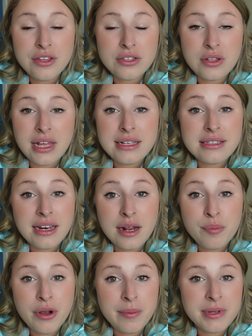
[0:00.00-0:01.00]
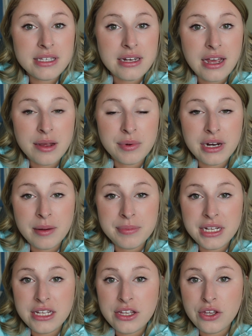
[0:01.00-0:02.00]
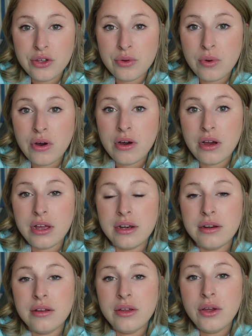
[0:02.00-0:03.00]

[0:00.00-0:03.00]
So last night I promised I would update you on